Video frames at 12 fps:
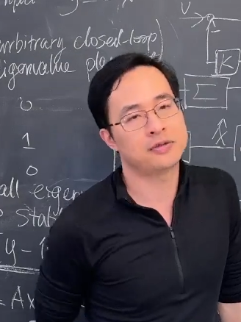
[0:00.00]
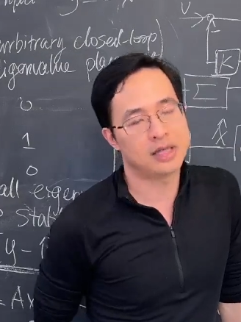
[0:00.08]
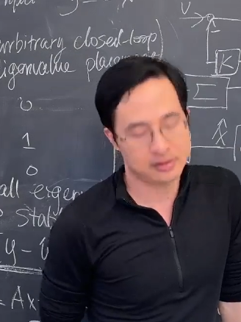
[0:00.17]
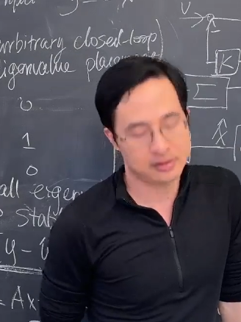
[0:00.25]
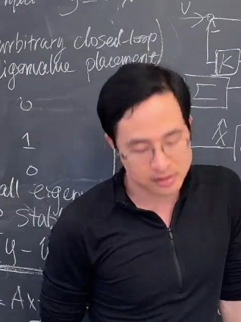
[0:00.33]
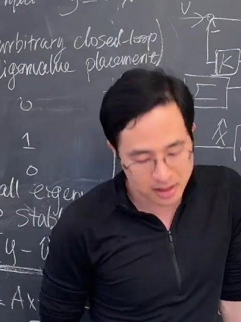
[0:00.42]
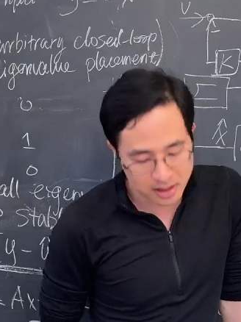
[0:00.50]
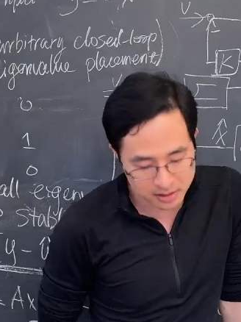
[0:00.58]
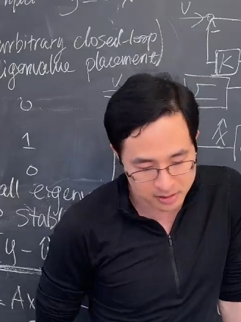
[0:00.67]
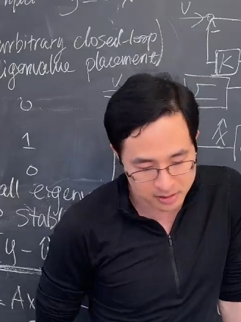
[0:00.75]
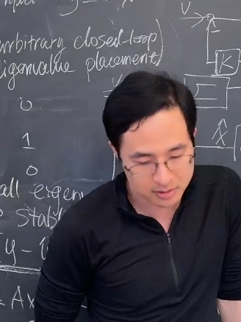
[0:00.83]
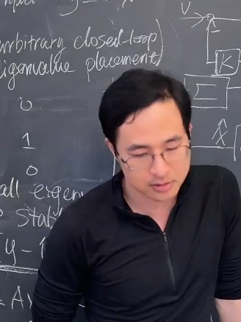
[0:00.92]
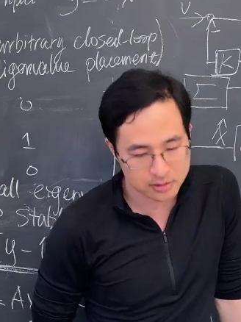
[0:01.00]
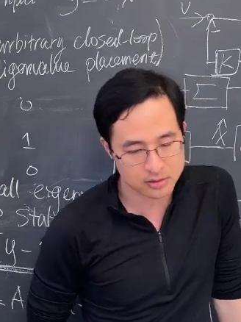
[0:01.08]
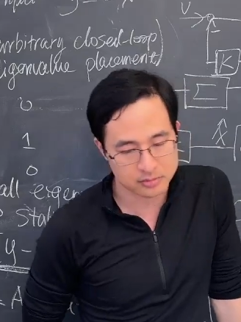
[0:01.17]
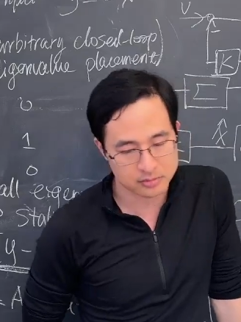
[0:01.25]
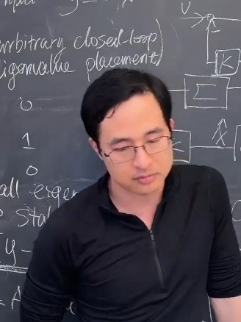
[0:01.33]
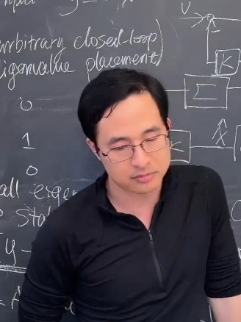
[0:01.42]
started
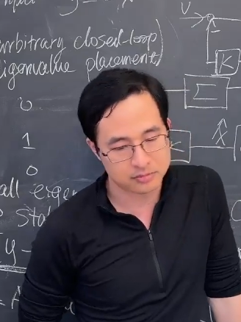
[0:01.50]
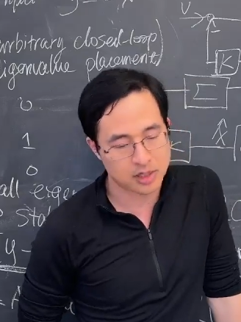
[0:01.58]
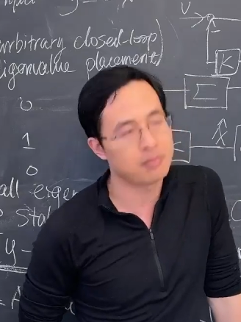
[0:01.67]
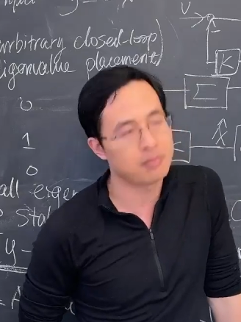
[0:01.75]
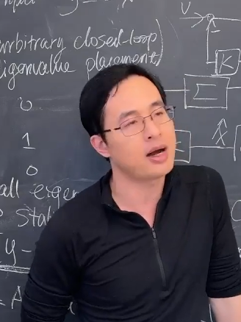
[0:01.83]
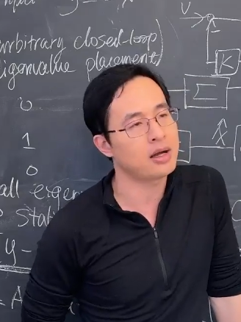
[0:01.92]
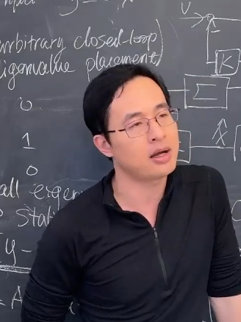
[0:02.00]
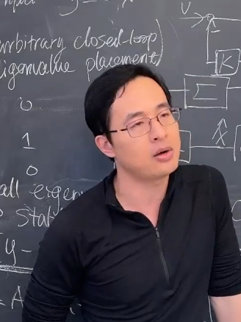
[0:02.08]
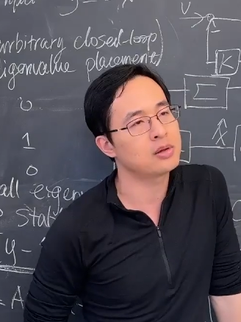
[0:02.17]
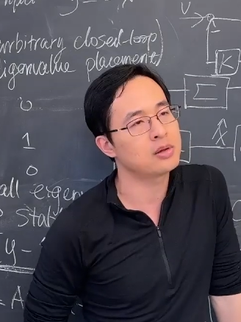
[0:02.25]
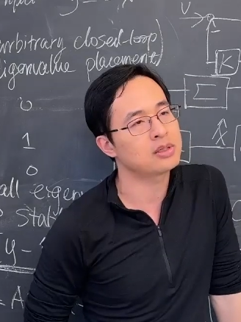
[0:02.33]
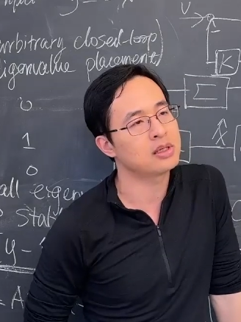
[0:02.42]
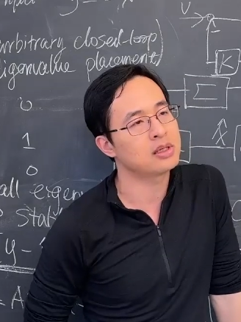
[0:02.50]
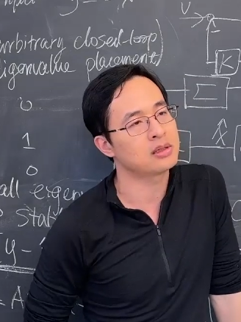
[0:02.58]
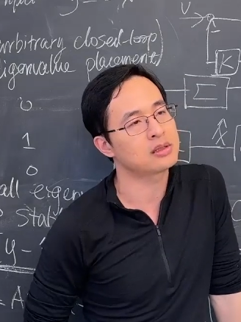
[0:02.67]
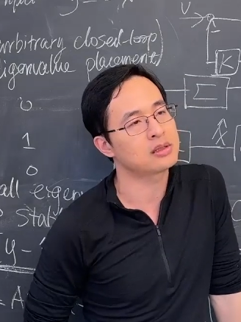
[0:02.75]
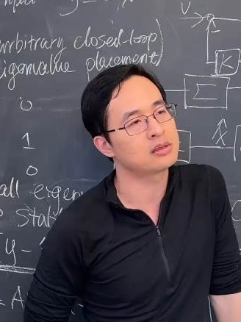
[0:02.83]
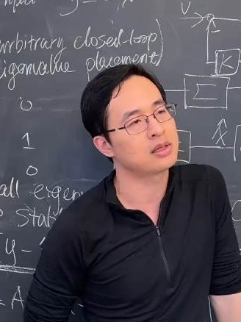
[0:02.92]
to combine all the
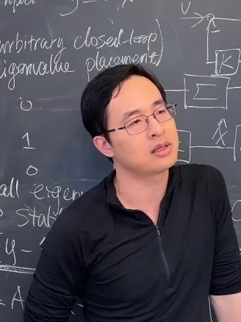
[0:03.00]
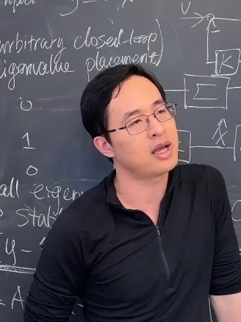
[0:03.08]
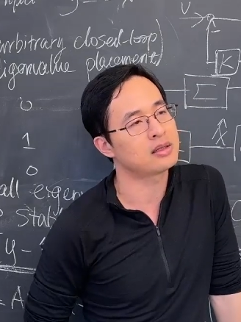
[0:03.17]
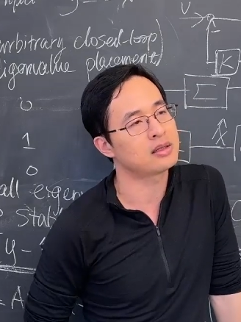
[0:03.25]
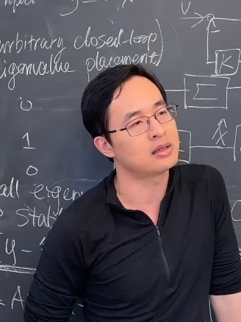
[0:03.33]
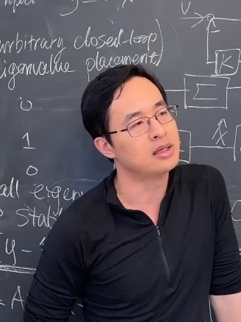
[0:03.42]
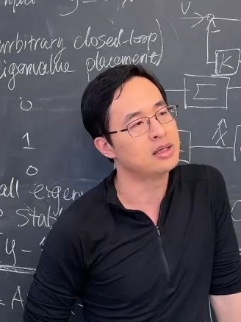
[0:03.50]
things together.